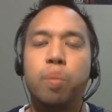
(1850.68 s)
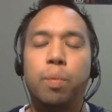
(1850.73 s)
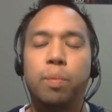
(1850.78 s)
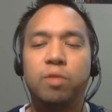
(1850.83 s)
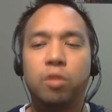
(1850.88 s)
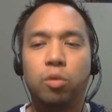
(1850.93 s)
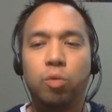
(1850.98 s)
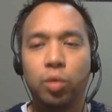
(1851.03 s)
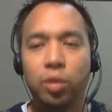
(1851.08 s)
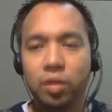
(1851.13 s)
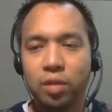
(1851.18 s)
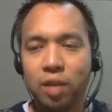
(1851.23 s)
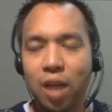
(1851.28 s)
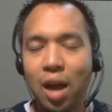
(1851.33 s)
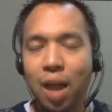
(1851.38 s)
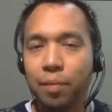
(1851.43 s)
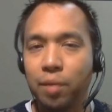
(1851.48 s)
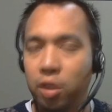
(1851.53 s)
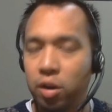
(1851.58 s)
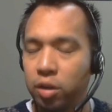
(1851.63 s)
So we'll see.
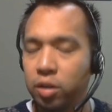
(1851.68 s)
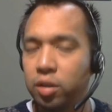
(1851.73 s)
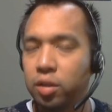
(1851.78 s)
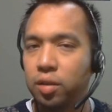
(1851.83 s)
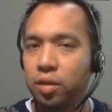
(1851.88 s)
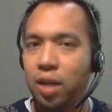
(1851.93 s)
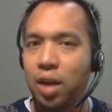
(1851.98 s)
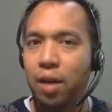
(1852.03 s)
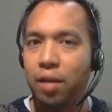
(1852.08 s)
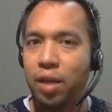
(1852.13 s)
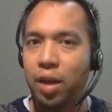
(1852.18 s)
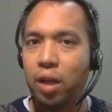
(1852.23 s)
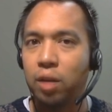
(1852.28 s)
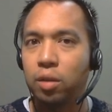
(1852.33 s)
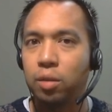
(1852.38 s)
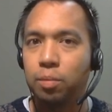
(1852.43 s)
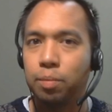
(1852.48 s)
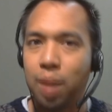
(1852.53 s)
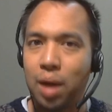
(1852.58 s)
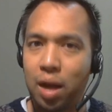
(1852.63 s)
I'm curious to see how
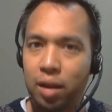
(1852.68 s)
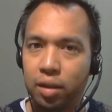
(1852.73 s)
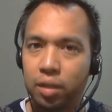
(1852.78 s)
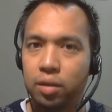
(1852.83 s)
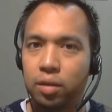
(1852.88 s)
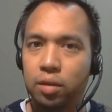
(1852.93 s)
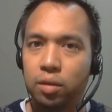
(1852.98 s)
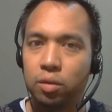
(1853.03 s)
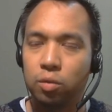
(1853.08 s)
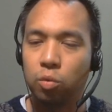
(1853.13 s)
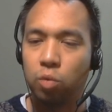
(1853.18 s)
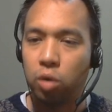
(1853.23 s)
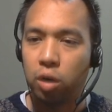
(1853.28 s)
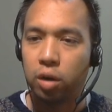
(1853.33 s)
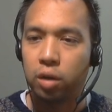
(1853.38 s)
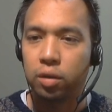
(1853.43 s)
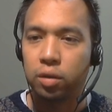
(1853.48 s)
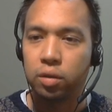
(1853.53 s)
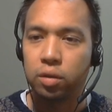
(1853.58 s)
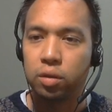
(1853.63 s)
that balance
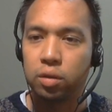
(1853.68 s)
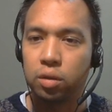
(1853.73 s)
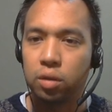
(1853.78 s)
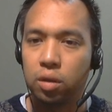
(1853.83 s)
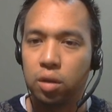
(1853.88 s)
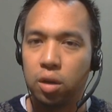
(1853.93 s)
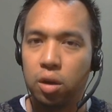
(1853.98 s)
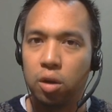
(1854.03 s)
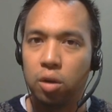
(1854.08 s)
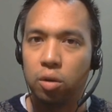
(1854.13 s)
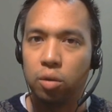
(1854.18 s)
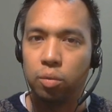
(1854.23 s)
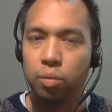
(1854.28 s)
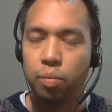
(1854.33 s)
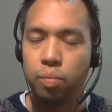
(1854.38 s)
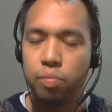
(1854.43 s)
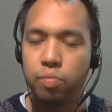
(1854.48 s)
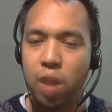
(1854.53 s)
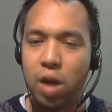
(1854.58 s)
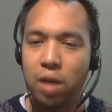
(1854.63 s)
works, you know,
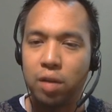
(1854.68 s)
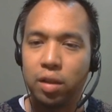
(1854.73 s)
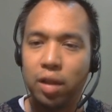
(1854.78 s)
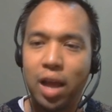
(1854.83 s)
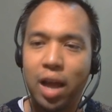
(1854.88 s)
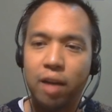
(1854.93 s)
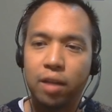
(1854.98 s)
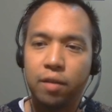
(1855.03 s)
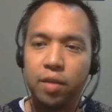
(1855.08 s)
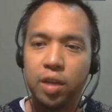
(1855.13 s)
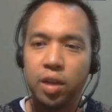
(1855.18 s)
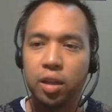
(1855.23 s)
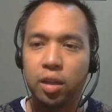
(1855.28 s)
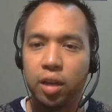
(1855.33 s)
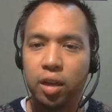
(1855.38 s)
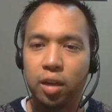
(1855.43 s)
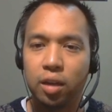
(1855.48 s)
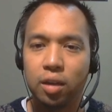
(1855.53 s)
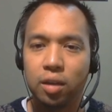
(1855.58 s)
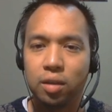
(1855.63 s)
how the lack of
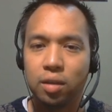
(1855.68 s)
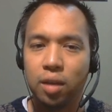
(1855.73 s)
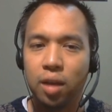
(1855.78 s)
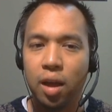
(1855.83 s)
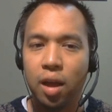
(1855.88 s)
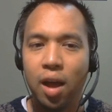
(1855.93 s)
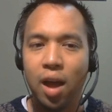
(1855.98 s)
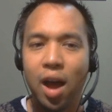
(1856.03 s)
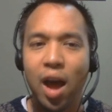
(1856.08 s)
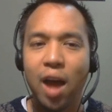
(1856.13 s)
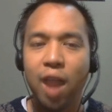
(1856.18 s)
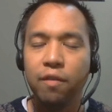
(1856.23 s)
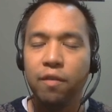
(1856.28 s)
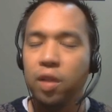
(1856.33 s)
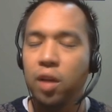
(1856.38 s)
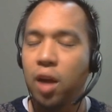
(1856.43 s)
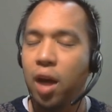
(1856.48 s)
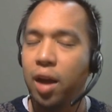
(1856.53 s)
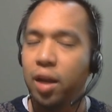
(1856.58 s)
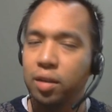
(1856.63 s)
healing, because
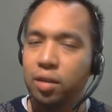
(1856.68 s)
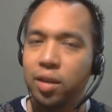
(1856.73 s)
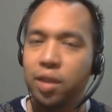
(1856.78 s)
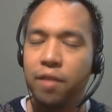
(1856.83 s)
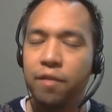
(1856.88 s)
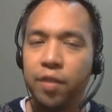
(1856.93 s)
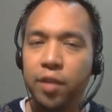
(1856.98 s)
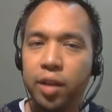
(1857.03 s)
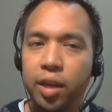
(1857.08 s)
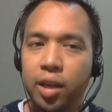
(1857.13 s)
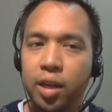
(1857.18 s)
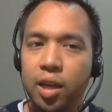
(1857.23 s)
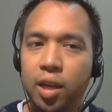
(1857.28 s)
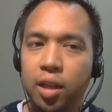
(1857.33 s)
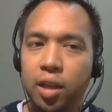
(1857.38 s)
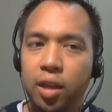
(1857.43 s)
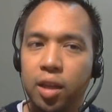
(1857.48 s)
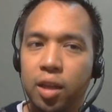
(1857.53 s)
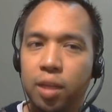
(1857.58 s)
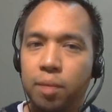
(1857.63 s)
honestly I feel like
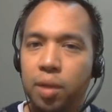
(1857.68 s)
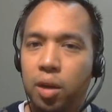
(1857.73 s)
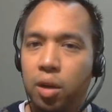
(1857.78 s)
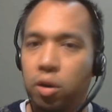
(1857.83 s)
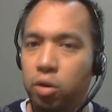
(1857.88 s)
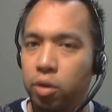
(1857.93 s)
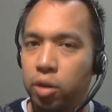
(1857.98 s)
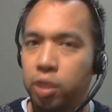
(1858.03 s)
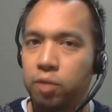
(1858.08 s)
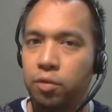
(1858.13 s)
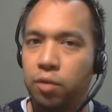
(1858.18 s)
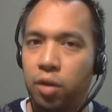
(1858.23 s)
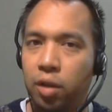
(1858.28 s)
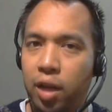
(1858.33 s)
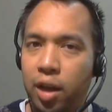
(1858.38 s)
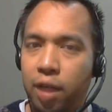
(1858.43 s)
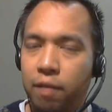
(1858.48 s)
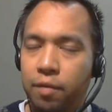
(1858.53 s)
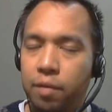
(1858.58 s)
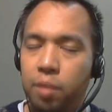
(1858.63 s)
healing can be a crutch for a
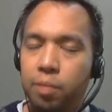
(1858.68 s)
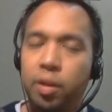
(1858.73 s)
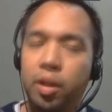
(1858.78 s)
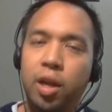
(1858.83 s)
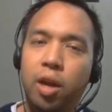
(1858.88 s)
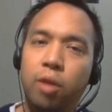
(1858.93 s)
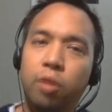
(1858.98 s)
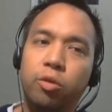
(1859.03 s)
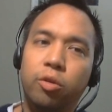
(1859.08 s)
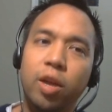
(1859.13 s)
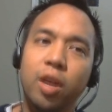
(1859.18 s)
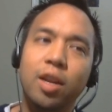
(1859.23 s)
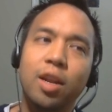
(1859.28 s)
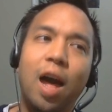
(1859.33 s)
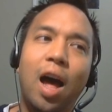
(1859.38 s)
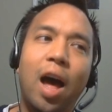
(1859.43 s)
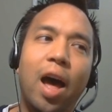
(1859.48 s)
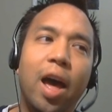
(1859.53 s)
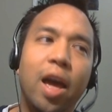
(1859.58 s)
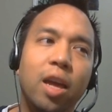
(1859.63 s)
lot of people. Now granted,
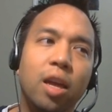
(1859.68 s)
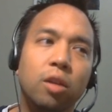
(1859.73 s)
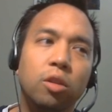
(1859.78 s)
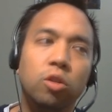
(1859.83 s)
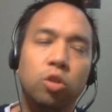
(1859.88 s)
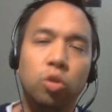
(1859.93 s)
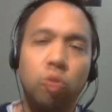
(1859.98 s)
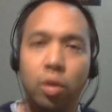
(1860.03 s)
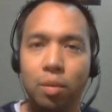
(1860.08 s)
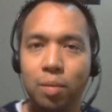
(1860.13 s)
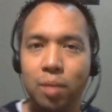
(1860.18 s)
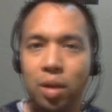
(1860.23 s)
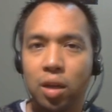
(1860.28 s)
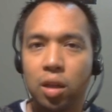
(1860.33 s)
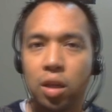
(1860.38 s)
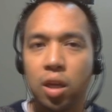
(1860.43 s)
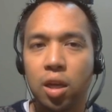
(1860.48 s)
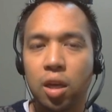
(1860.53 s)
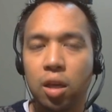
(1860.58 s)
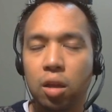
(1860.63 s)
I enjoy being
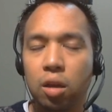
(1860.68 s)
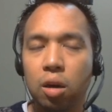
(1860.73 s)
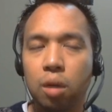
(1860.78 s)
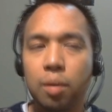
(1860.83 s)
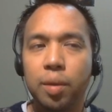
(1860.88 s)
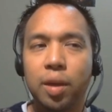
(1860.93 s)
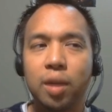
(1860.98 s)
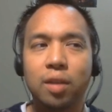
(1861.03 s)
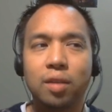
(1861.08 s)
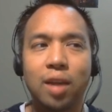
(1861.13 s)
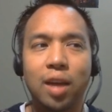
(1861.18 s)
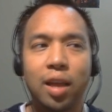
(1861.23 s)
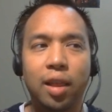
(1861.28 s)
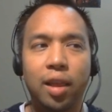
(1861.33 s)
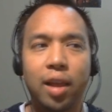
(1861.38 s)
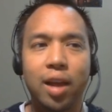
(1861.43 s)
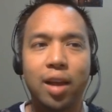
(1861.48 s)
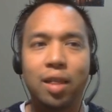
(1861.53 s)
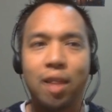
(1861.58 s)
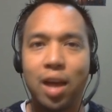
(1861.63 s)
the healer because I
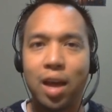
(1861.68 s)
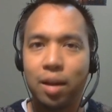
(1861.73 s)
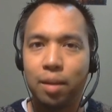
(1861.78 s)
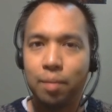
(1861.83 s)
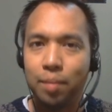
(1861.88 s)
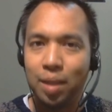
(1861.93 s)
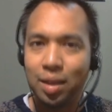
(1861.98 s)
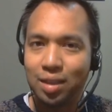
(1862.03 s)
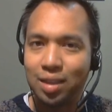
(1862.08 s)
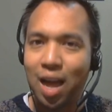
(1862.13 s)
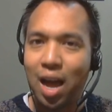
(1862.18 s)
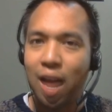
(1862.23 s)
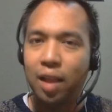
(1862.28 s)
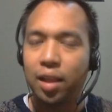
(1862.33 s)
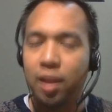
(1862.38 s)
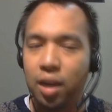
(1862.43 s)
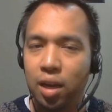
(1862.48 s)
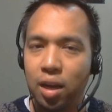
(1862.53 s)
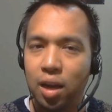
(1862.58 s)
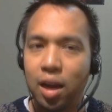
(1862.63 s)
like that
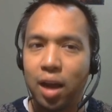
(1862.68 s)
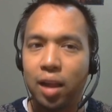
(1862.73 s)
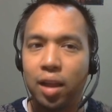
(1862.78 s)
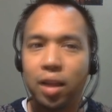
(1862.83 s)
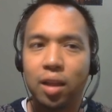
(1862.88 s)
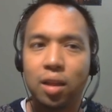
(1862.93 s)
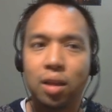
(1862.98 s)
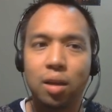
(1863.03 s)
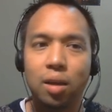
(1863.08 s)
mentality. I like